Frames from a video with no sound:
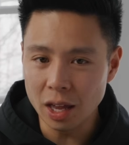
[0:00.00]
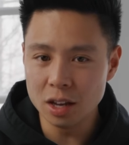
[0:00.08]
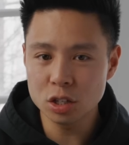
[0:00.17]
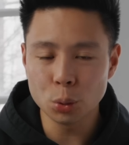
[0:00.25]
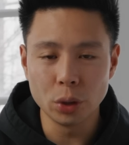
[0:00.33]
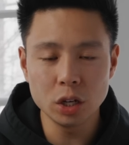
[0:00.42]

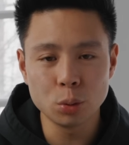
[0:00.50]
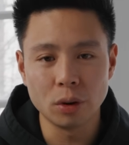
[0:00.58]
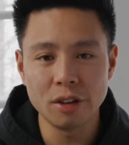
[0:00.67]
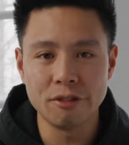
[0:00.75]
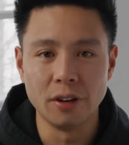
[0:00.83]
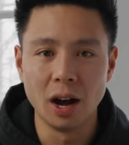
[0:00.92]
in
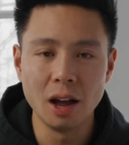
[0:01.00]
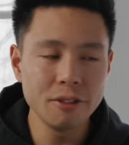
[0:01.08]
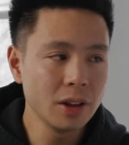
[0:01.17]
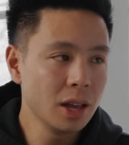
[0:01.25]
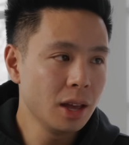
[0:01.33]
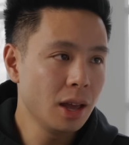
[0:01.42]

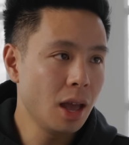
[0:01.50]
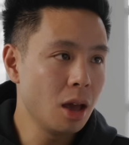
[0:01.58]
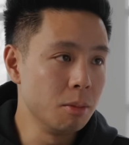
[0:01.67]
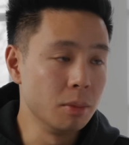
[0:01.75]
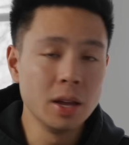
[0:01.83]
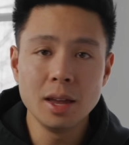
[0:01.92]
2025.
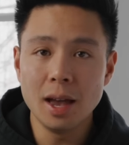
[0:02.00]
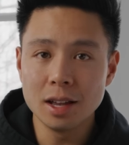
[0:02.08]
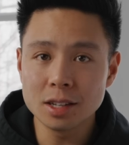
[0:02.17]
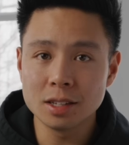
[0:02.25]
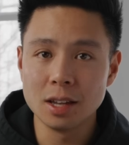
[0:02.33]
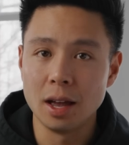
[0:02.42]
And
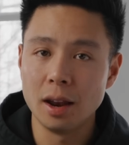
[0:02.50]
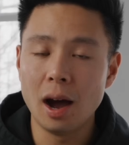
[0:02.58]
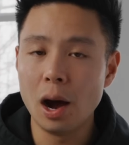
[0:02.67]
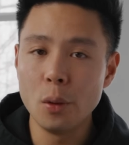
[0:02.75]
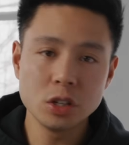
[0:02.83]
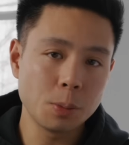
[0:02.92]
as I said,
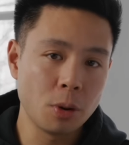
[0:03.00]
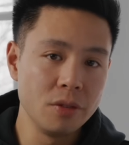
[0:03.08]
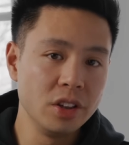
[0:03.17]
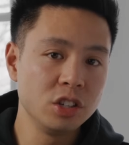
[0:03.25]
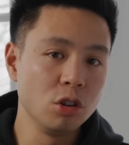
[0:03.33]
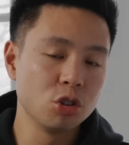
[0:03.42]
I was a
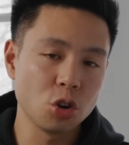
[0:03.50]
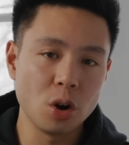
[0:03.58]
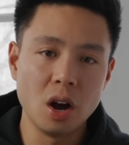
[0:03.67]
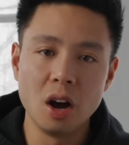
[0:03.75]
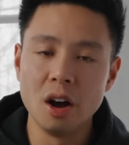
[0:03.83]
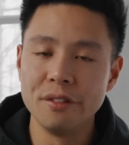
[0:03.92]
previous user
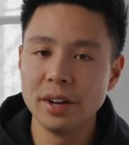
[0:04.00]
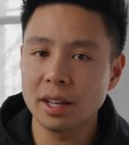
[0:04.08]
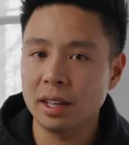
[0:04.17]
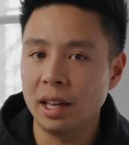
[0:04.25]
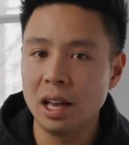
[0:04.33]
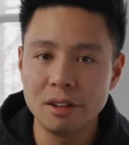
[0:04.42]
of
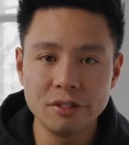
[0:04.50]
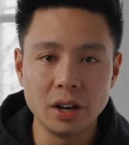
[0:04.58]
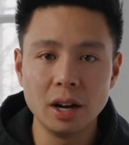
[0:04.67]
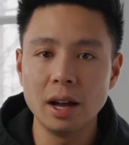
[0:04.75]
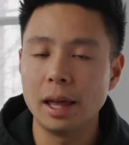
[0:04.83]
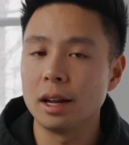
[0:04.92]

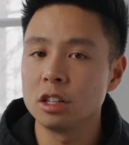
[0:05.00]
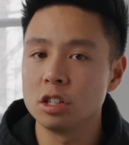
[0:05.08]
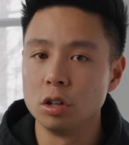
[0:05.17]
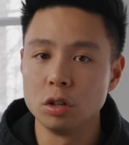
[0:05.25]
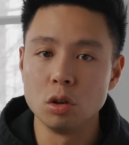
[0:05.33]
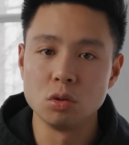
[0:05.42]
Canva and I
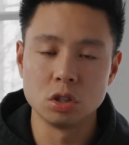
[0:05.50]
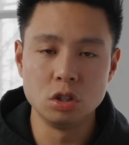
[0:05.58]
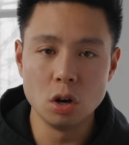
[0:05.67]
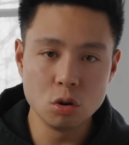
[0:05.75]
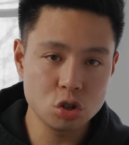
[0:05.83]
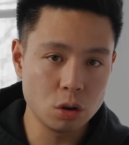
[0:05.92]
still use
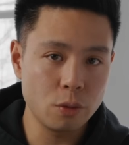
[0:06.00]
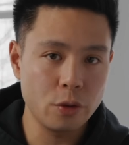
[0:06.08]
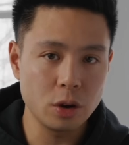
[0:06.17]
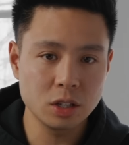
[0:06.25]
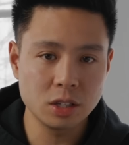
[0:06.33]
Notion, for